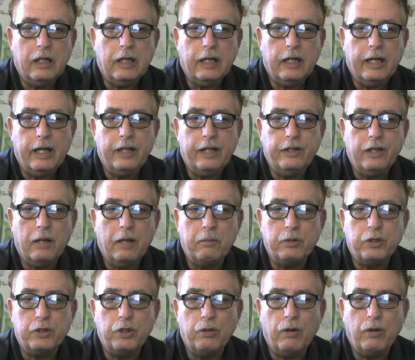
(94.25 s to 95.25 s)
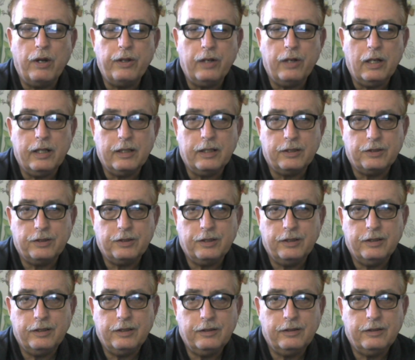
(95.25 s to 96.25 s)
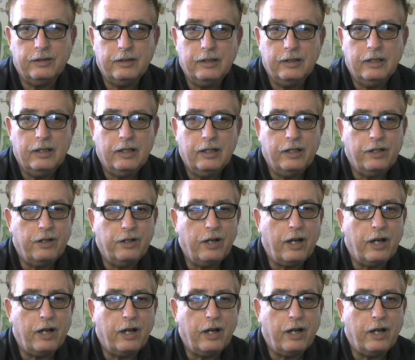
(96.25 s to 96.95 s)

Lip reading: And number 2 on the list, you're